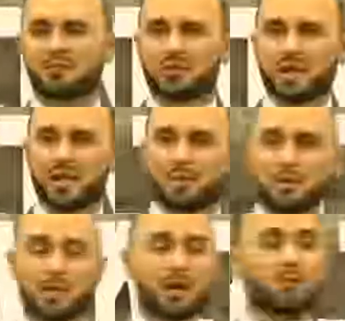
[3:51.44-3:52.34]
for the enemy.
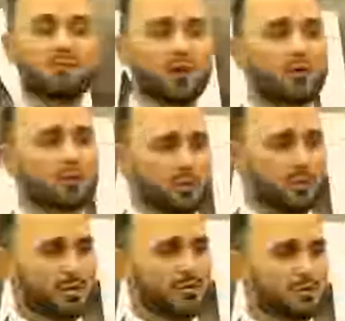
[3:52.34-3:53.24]
You become
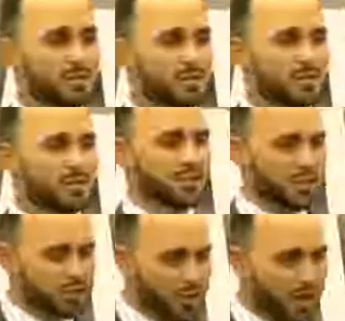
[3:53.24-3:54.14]
vulnerable to
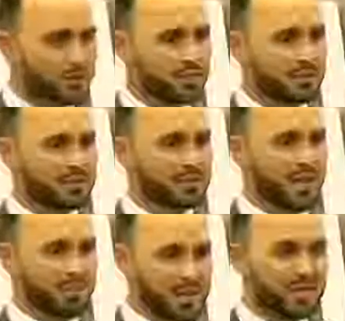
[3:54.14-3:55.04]
destruction
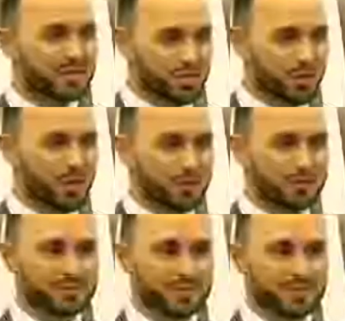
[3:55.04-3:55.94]
and being destroyed.
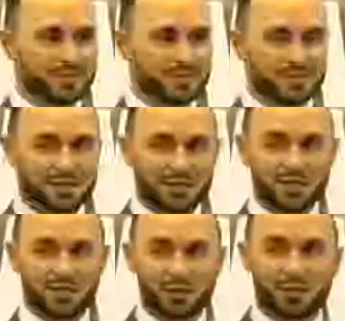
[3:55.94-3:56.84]
Is
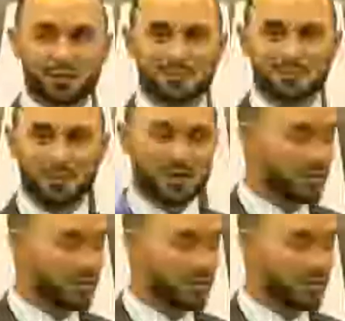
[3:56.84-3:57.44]
it true? Come on,